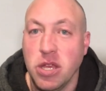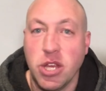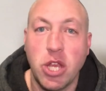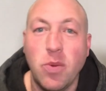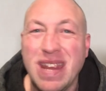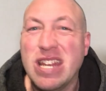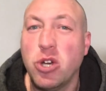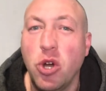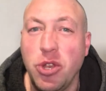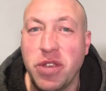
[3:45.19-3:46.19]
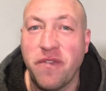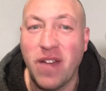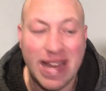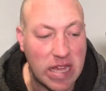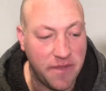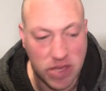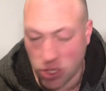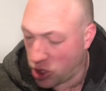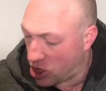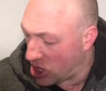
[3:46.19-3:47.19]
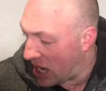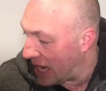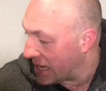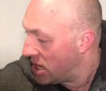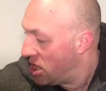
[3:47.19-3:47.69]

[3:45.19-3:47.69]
You don't need a hood to find out if it's hood shy.